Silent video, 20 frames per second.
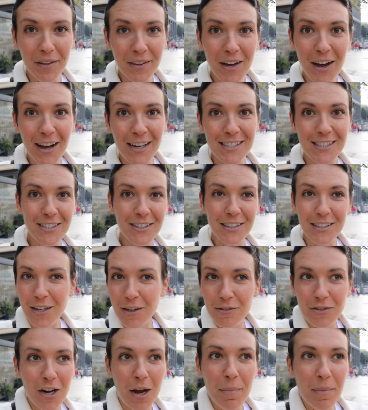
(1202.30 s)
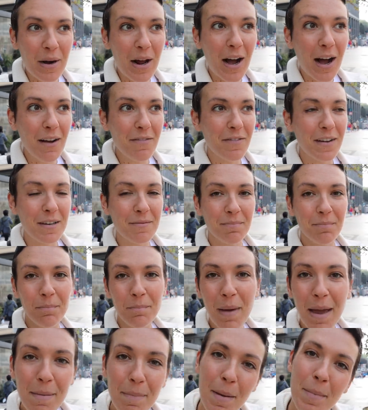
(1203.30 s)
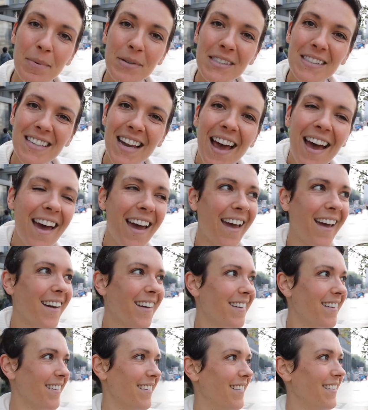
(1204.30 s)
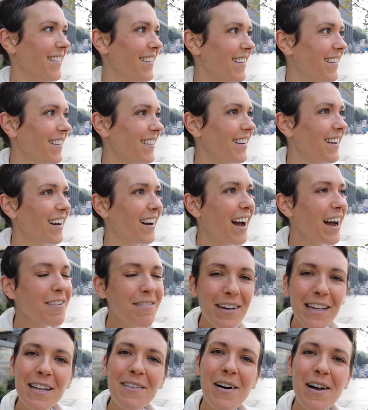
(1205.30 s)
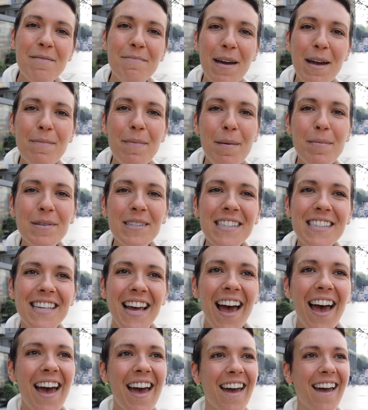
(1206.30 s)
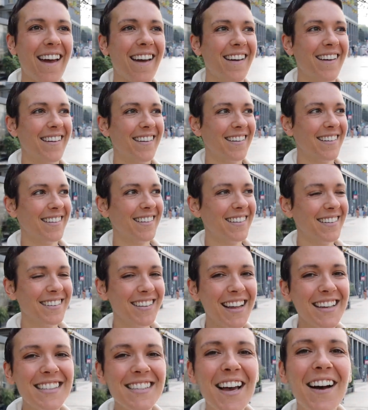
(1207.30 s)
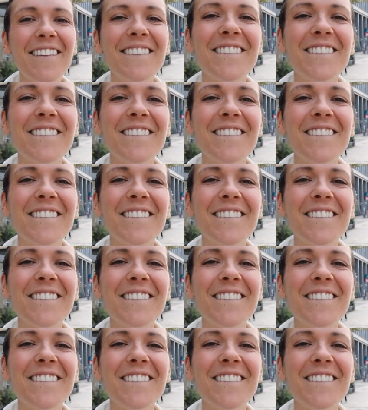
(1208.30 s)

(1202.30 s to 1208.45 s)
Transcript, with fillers: at the hostel and go drop it off and make people's day? I really want to make people stay. Let's go.